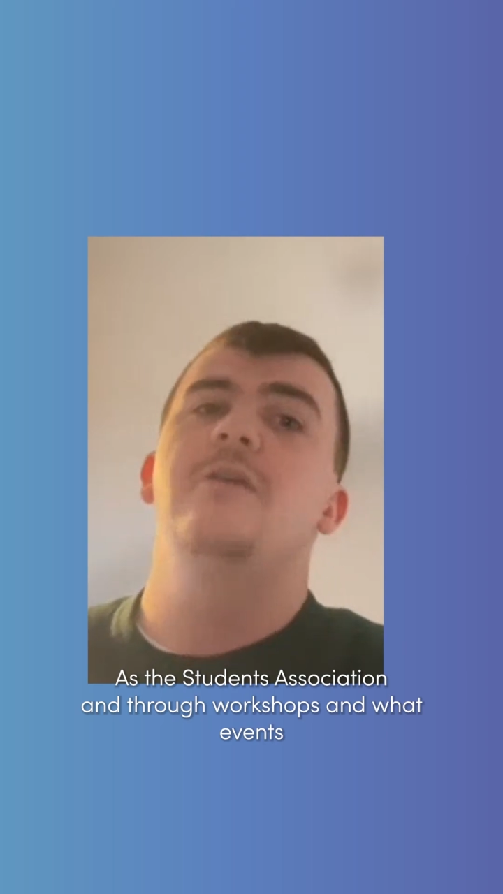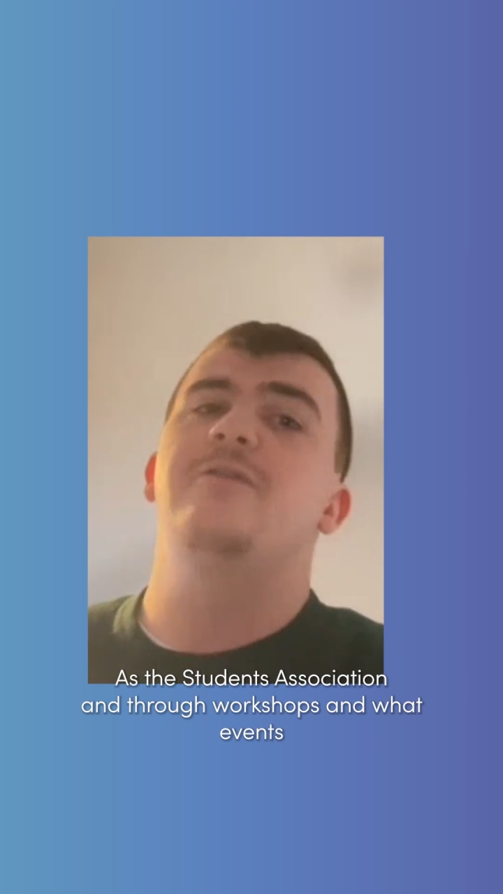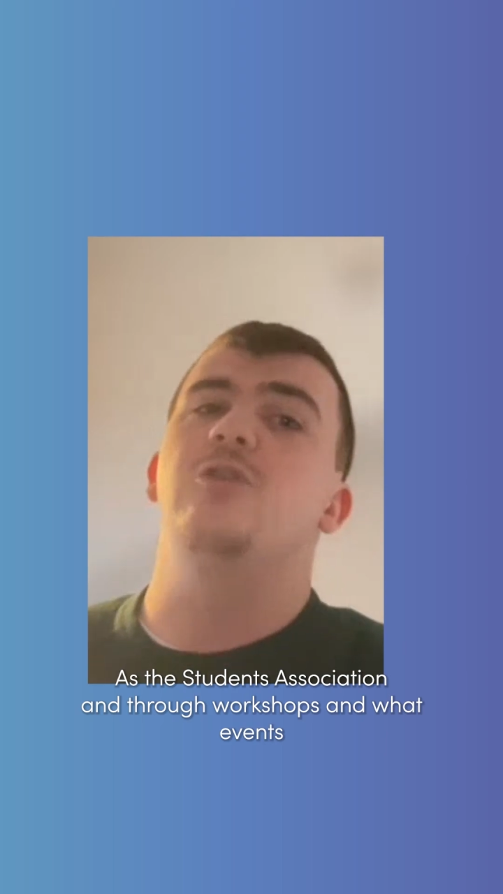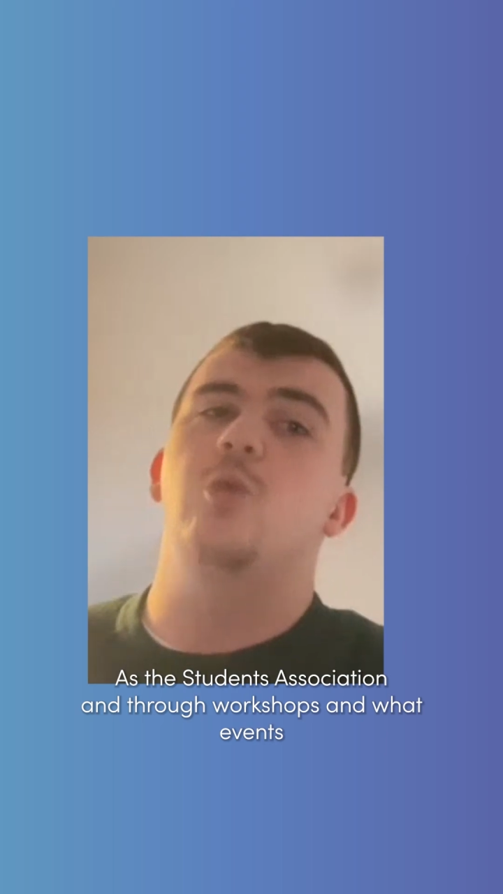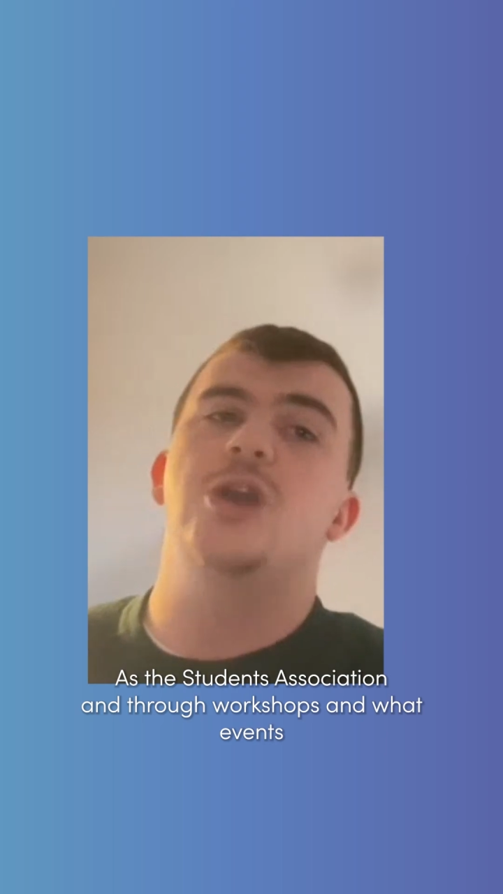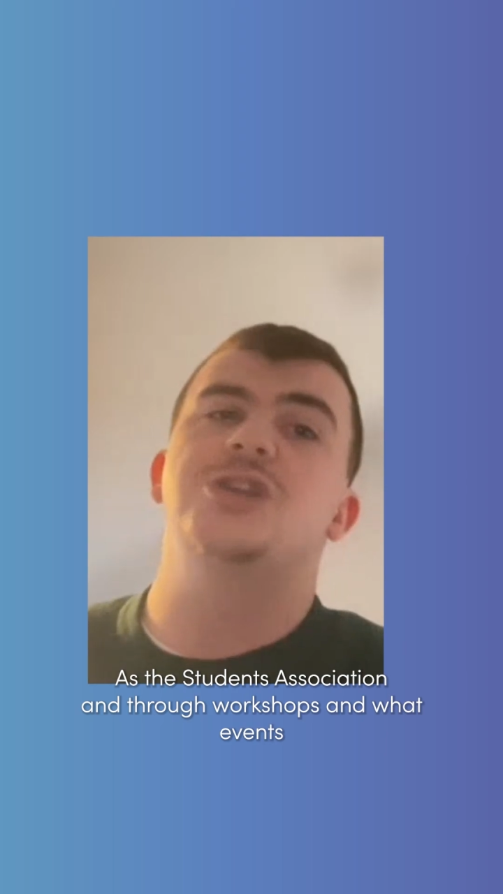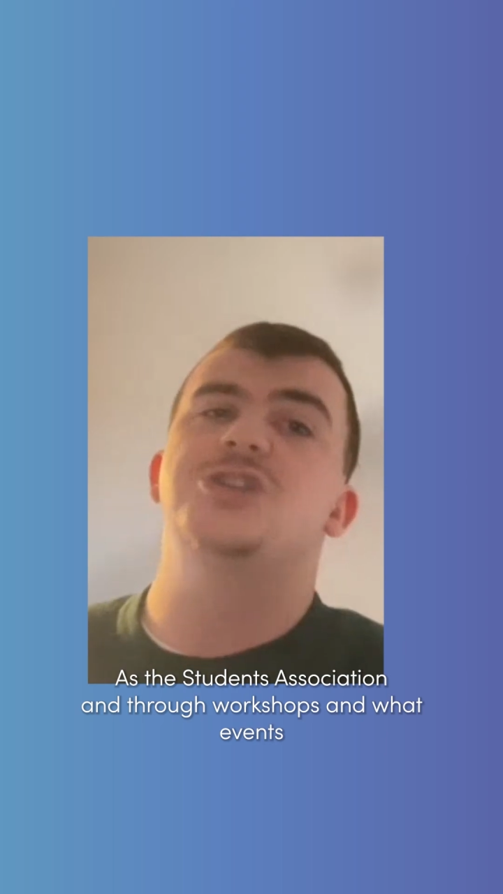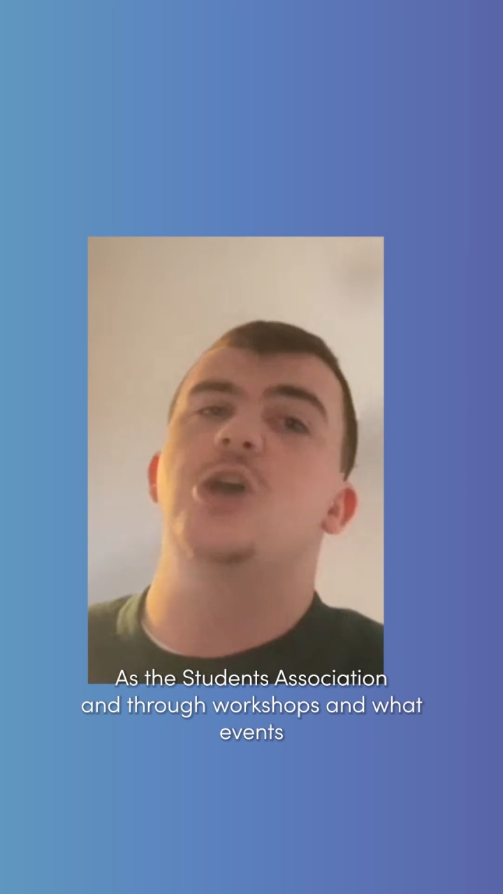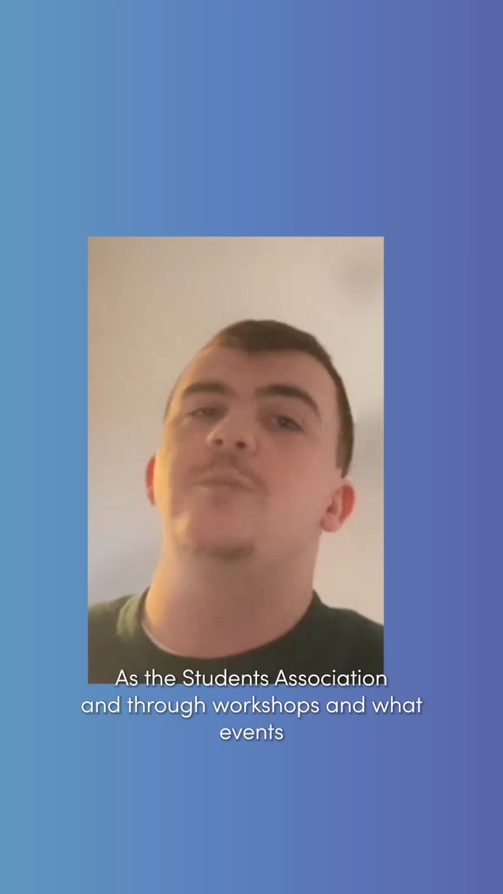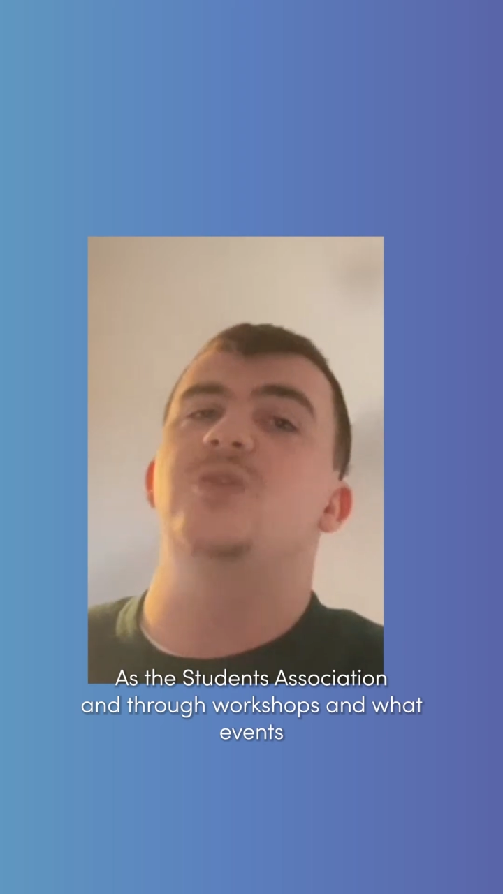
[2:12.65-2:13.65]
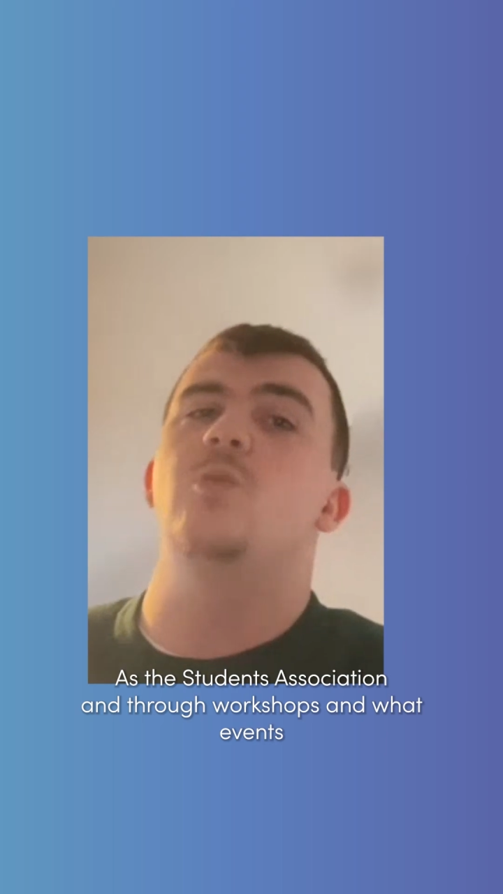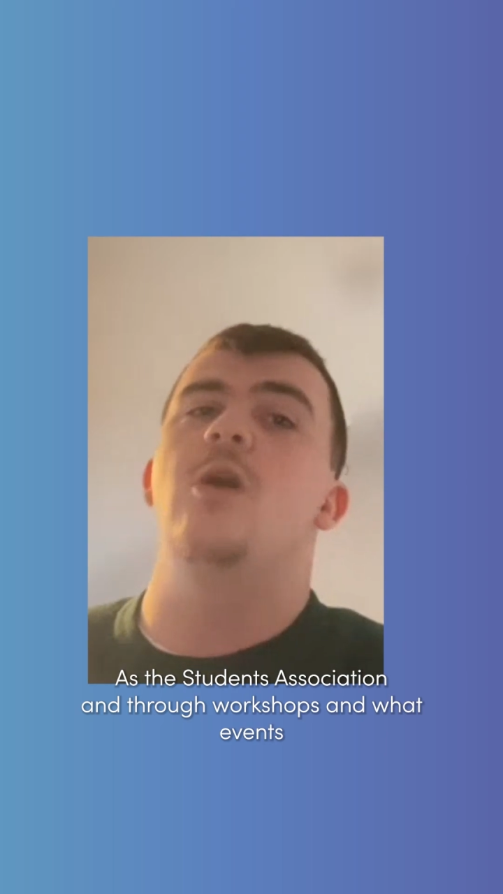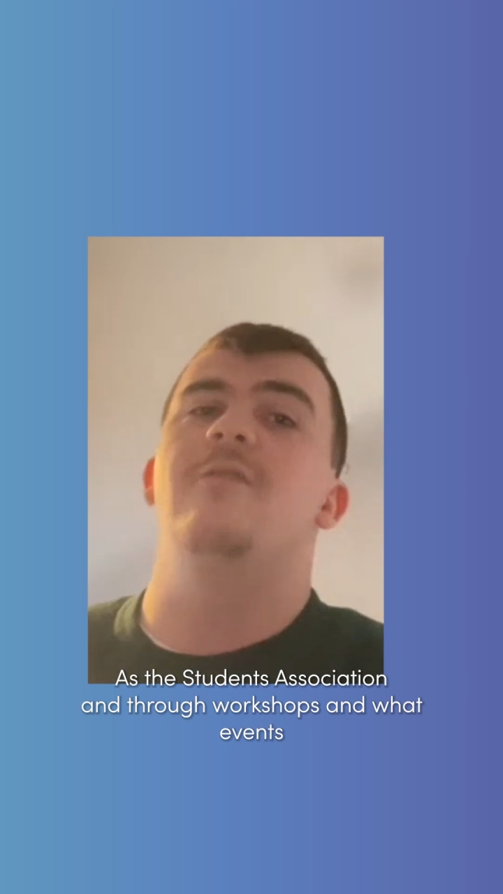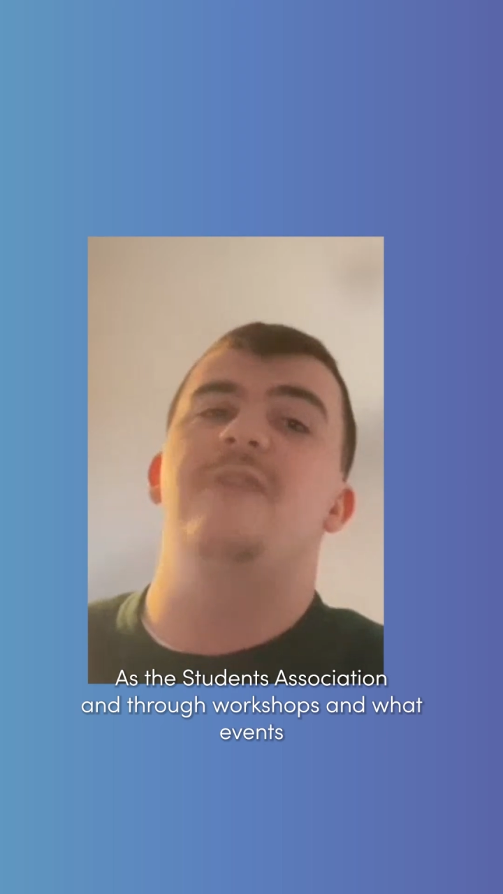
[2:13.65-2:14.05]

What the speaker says: through workshops on what